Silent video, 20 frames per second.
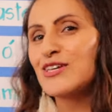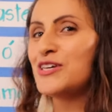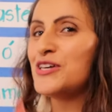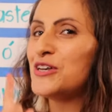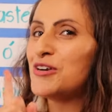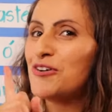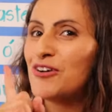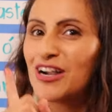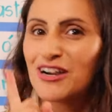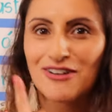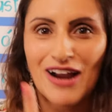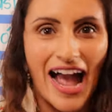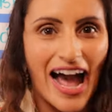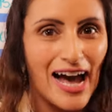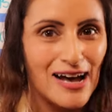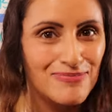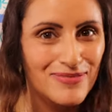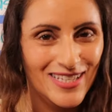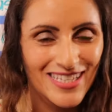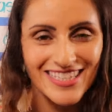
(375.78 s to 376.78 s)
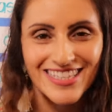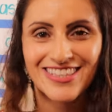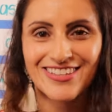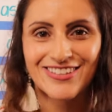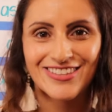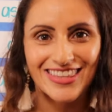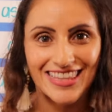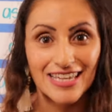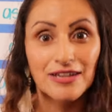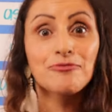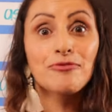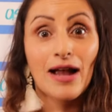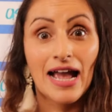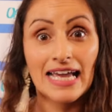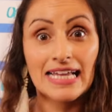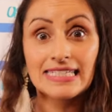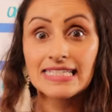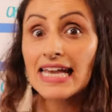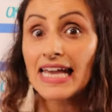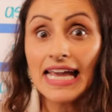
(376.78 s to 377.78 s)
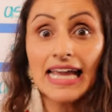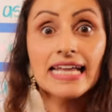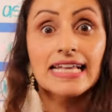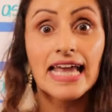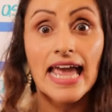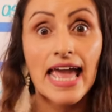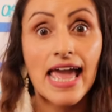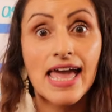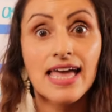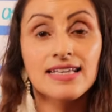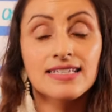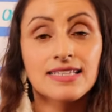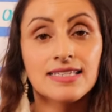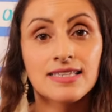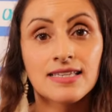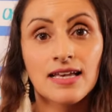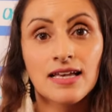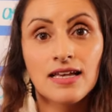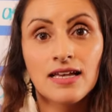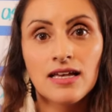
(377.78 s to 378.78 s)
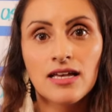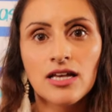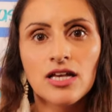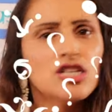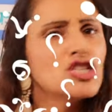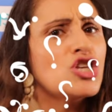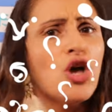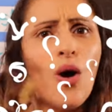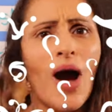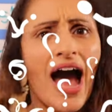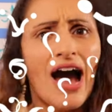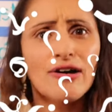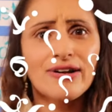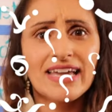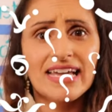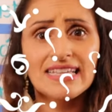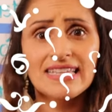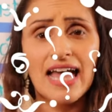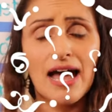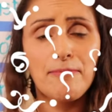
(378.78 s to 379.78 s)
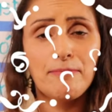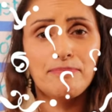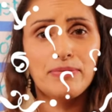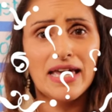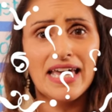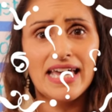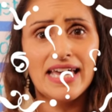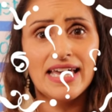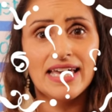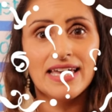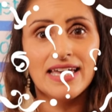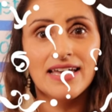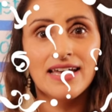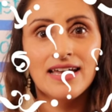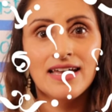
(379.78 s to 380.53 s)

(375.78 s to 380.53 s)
You are absolutely right. It is. So how can that be?